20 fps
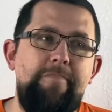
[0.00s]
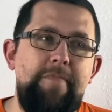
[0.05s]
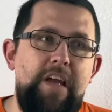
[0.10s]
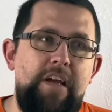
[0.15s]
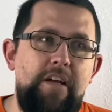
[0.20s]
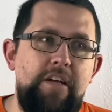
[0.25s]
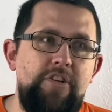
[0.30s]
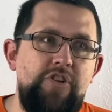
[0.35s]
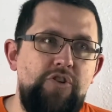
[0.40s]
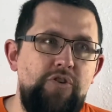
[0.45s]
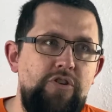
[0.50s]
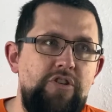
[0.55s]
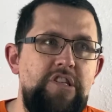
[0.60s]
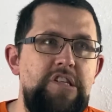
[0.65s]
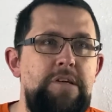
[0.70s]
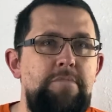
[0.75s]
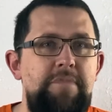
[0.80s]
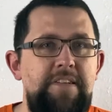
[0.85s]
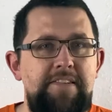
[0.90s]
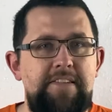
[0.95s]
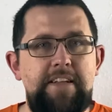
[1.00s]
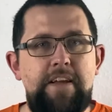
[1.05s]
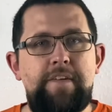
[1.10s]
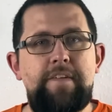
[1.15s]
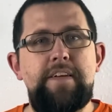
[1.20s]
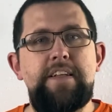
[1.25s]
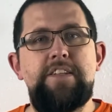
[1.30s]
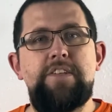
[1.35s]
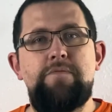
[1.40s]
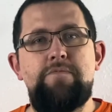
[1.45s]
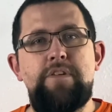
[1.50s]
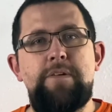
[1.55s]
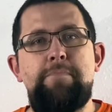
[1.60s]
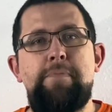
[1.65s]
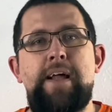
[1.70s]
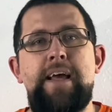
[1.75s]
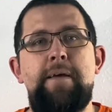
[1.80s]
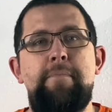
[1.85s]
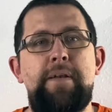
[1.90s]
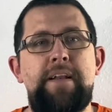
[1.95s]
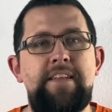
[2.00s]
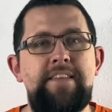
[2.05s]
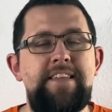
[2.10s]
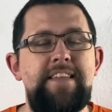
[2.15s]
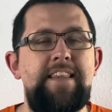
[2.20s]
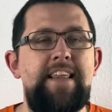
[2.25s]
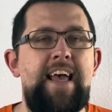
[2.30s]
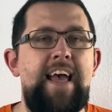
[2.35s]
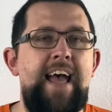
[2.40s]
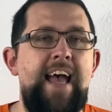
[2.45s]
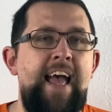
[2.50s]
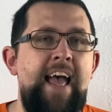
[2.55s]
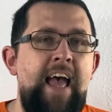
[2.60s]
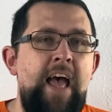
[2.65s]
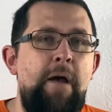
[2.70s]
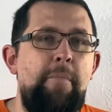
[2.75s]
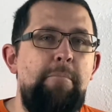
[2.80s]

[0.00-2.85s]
short term. There's definitely some replayability there.